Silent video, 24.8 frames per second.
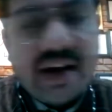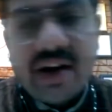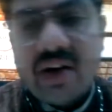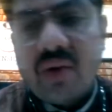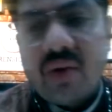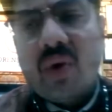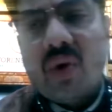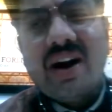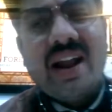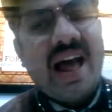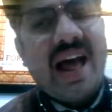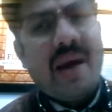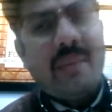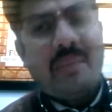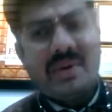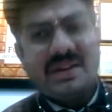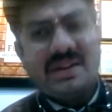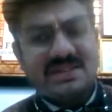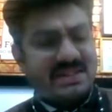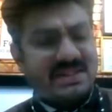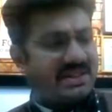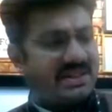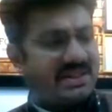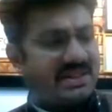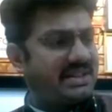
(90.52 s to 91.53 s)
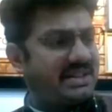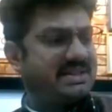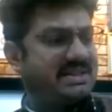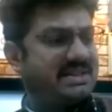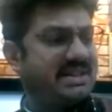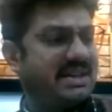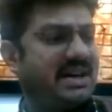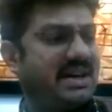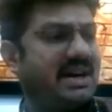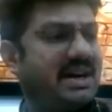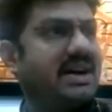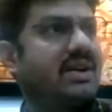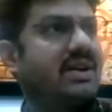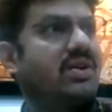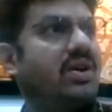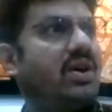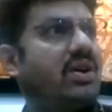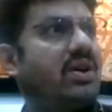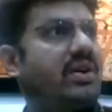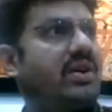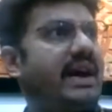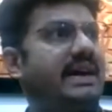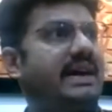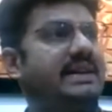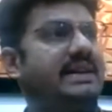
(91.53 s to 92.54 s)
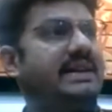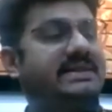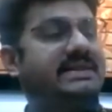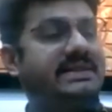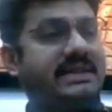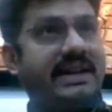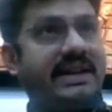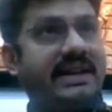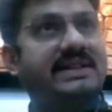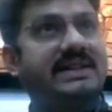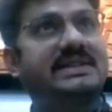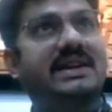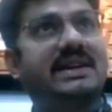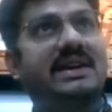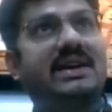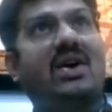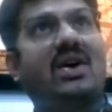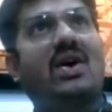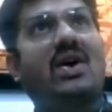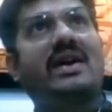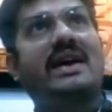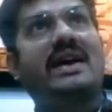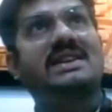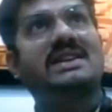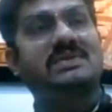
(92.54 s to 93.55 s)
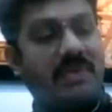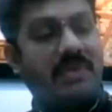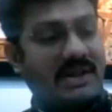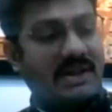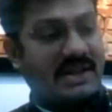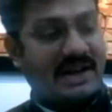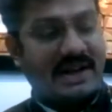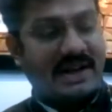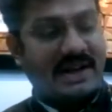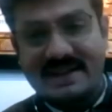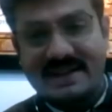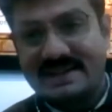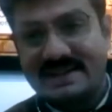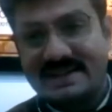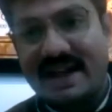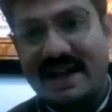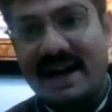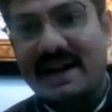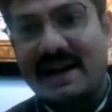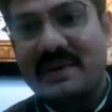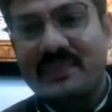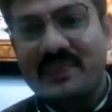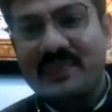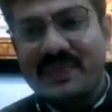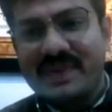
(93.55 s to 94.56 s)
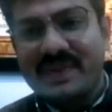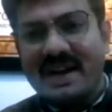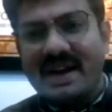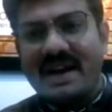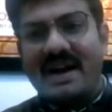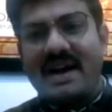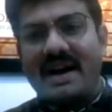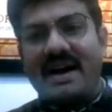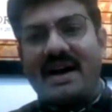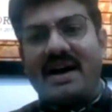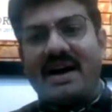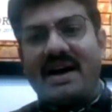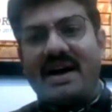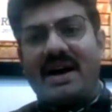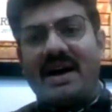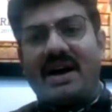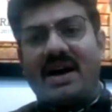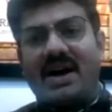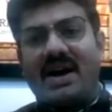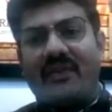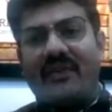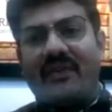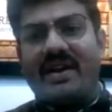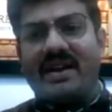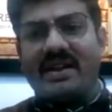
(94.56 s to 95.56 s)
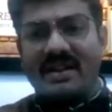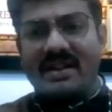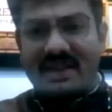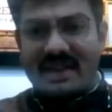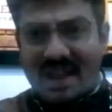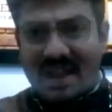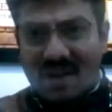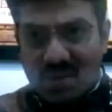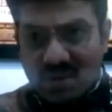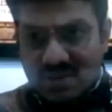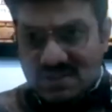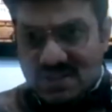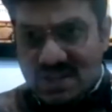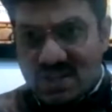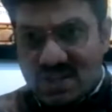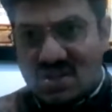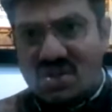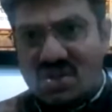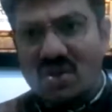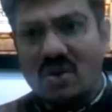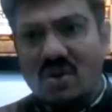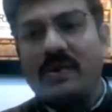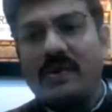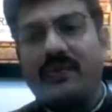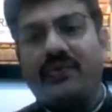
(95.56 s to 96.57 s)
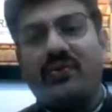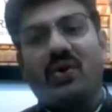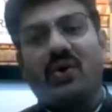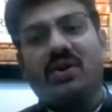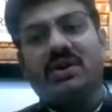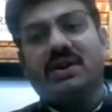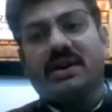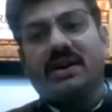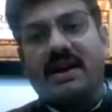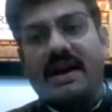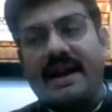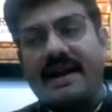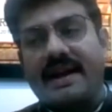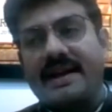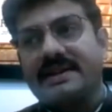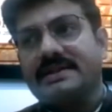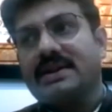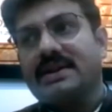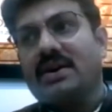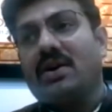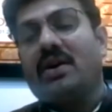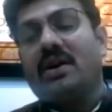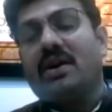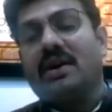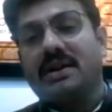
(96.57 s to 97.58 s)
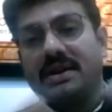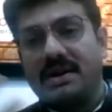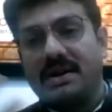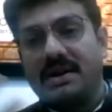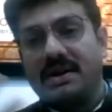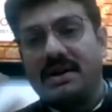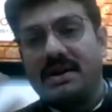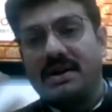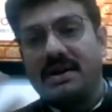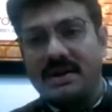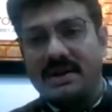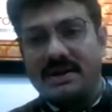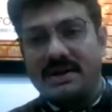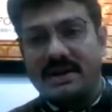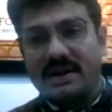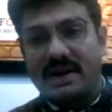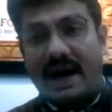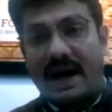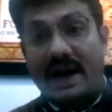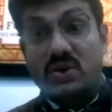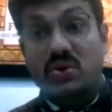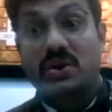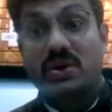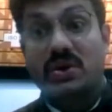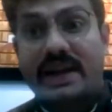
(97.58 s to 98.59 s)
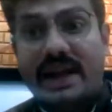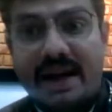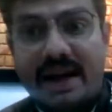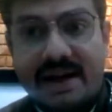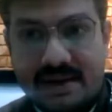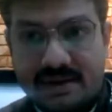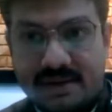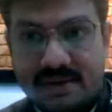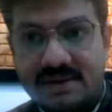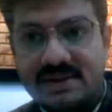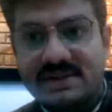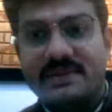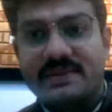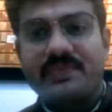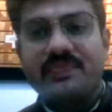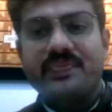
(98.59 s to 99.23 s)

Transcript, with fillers: What happens in this uh, raw rice is raw rice method is that when there was an issue before the kings or the, the adjudicators,